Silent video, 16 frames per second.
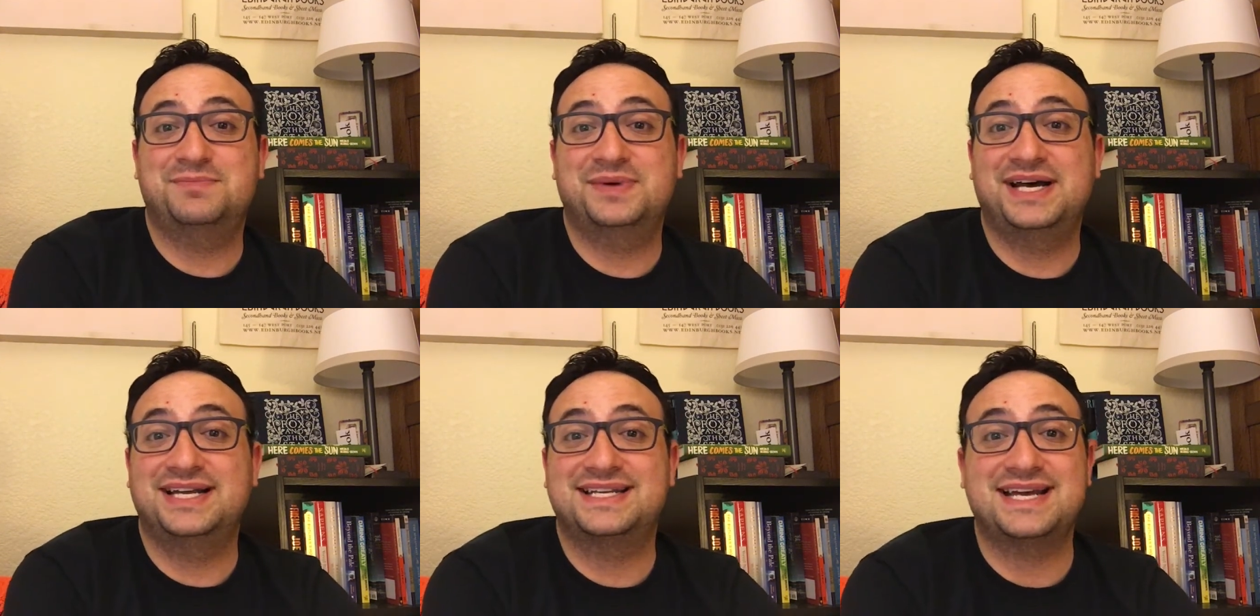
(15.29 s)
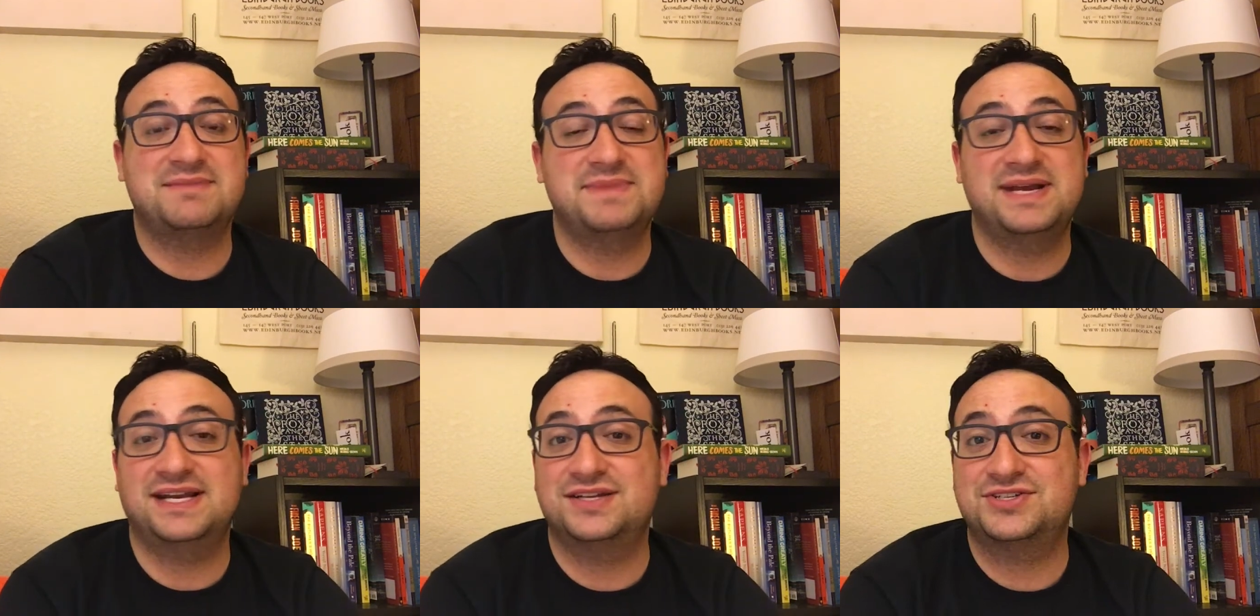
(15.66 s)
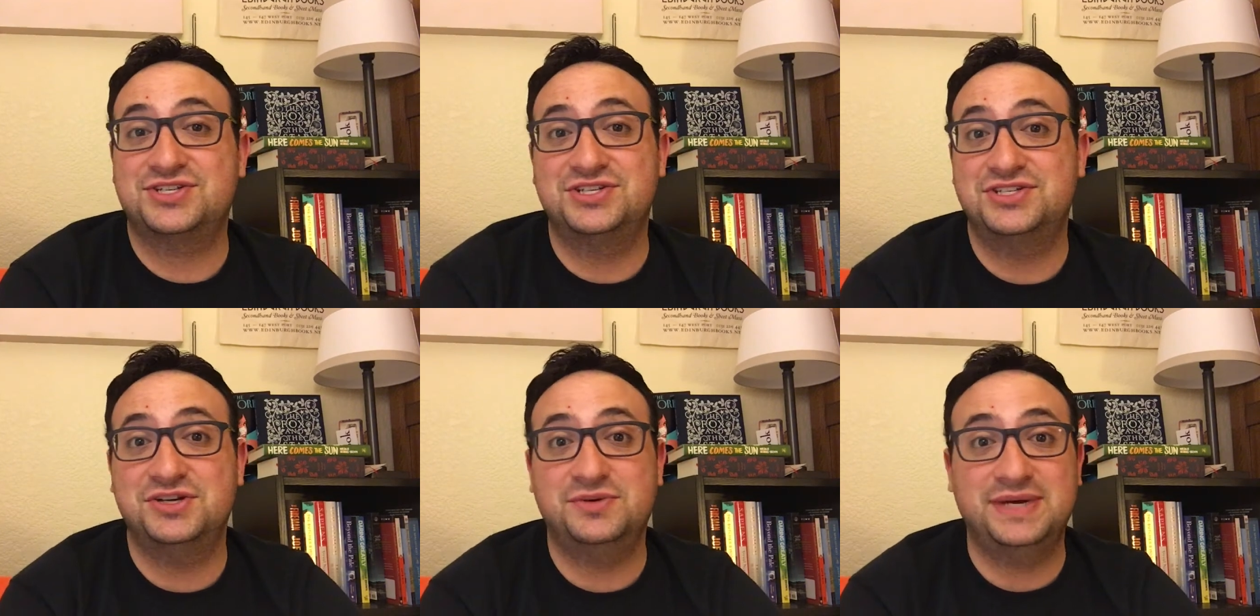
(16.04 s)
but I managed
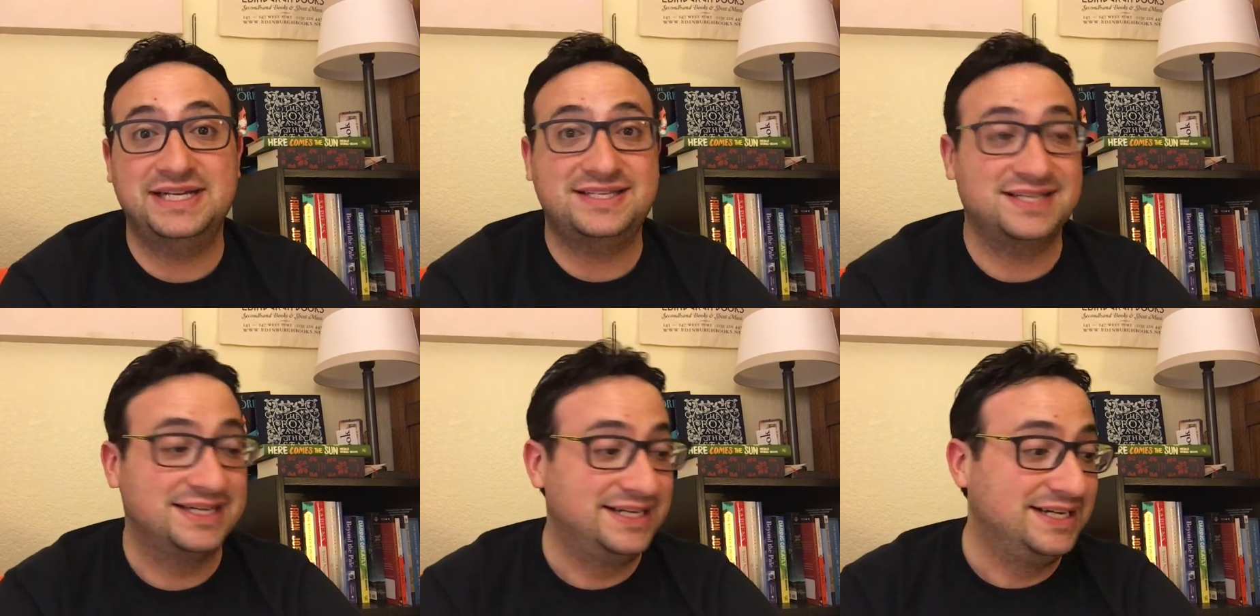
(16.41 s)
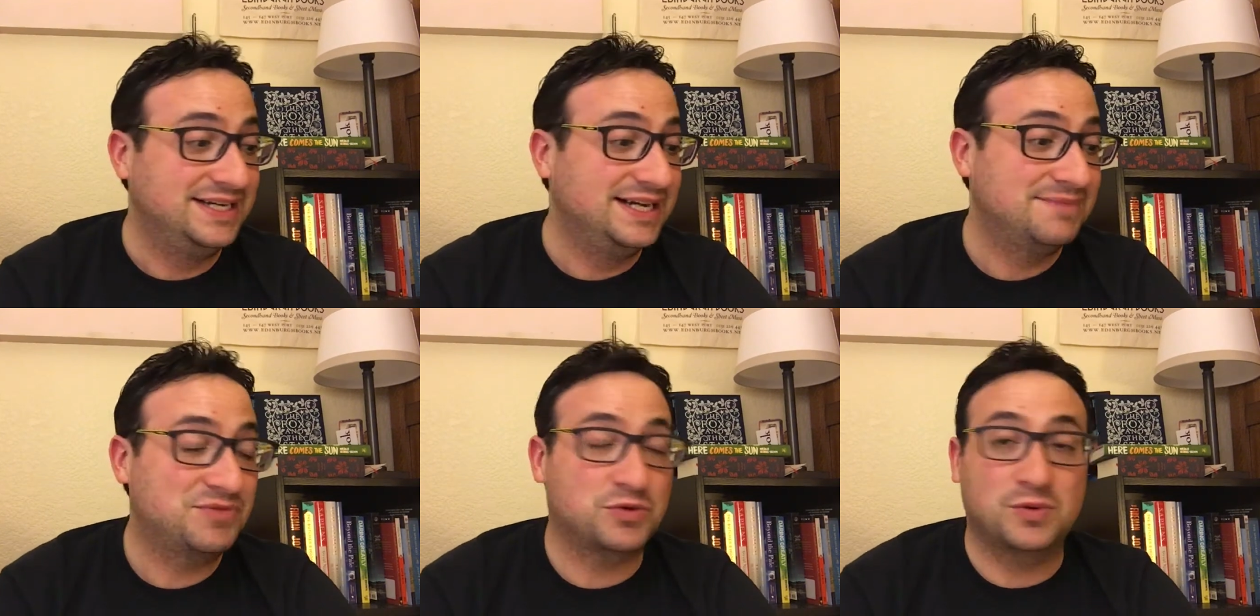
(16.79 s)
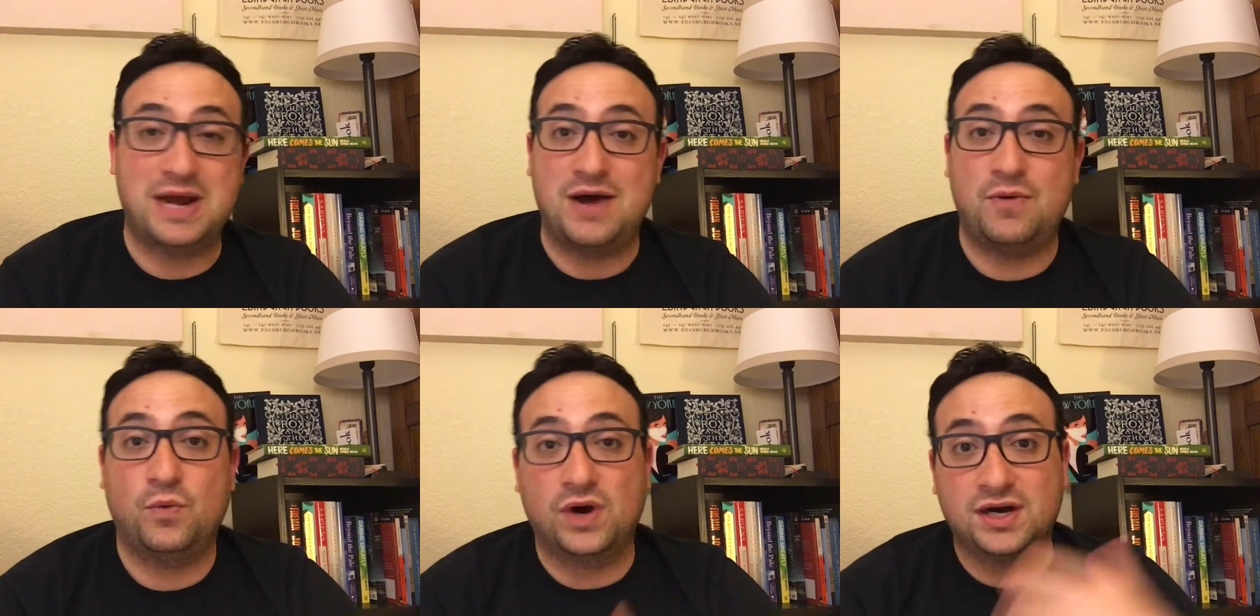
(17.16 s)
to do it
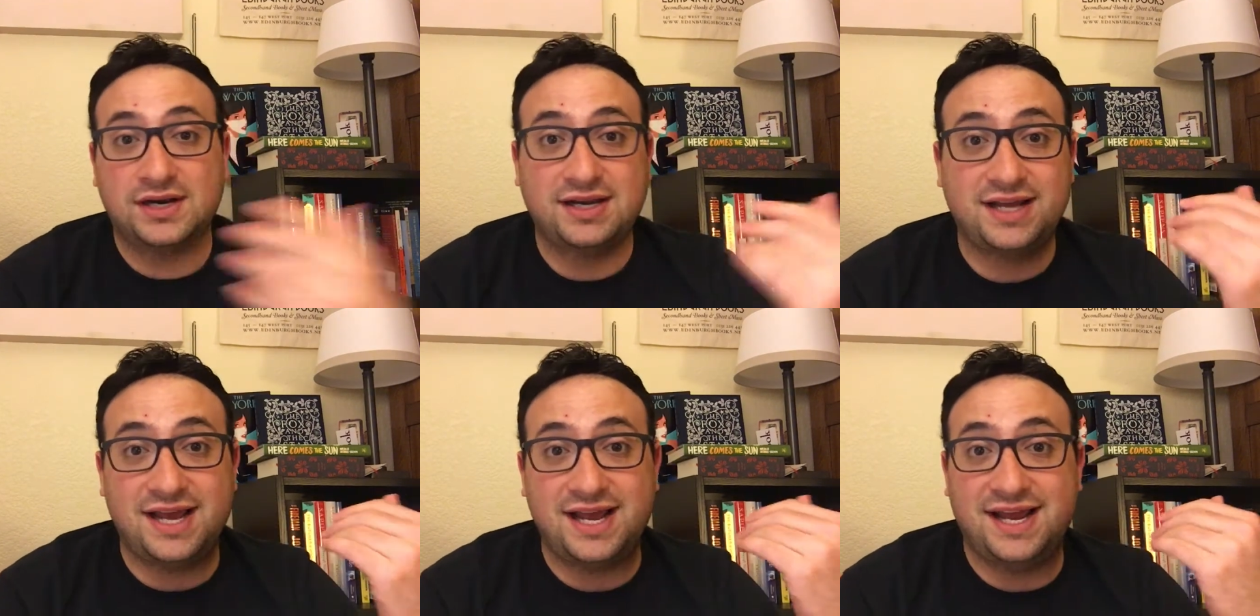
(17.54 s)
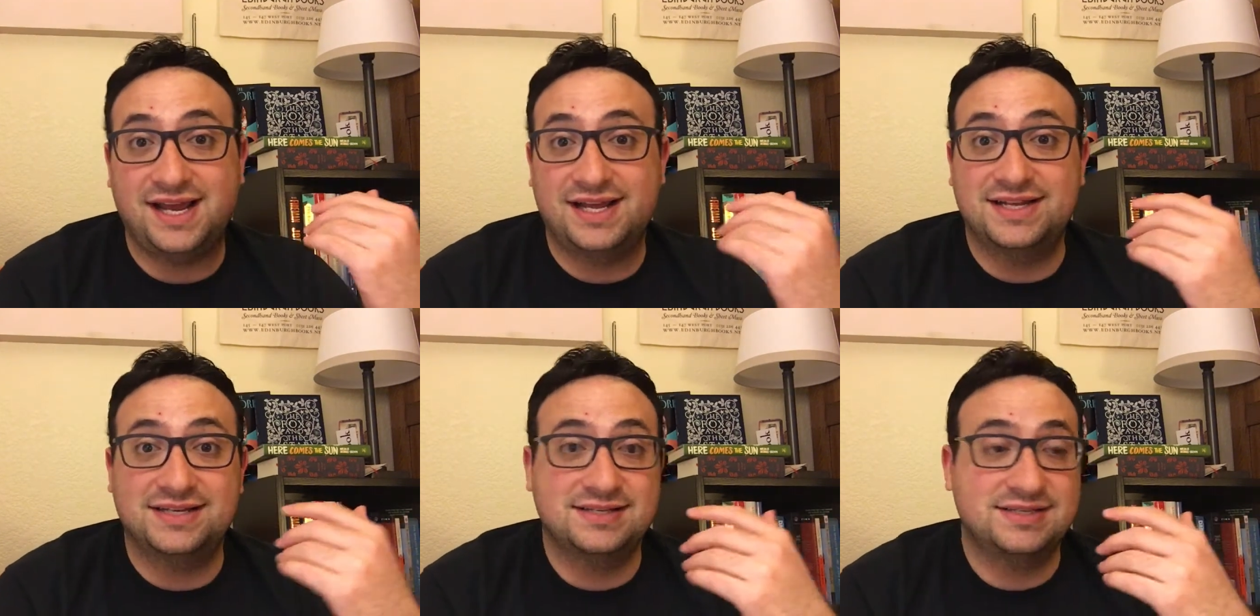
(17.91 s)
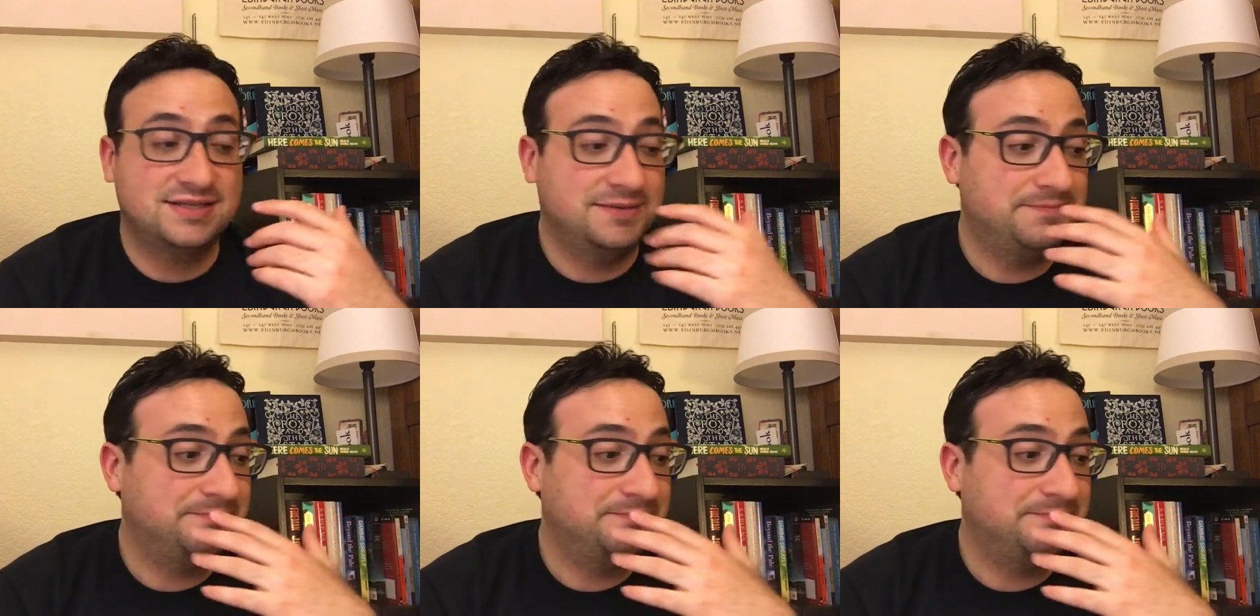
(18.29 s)
throughout work and